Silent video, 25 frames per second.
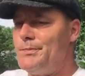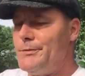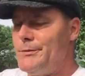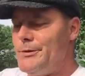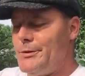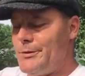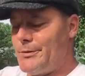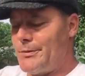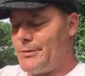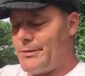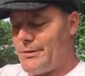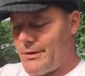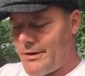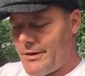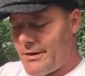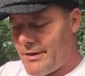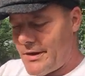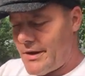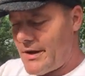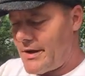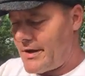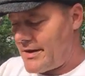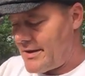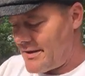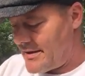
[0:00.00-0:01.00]
You'll really
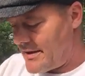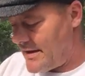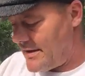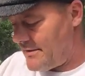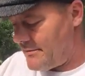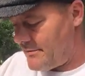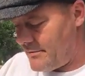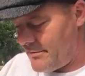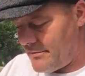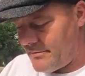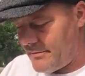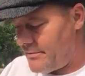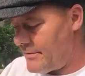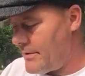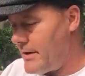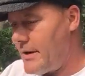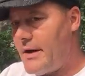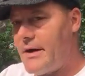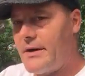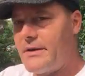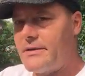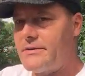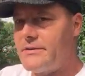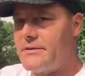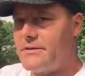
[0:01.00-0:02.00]
like it. They have
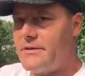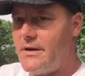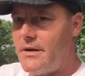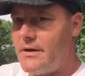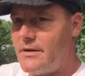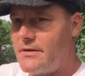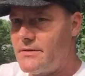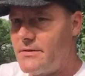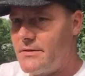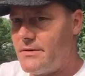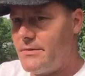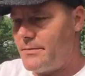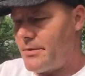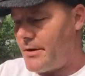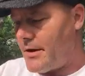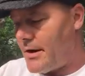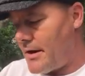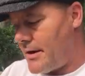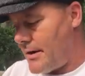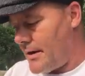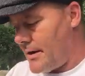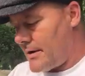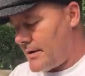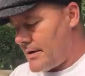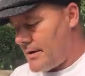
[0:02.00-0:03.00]
excellent
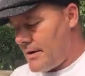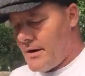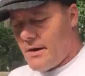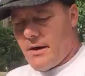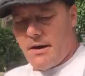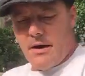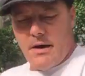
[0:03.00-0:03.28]
product.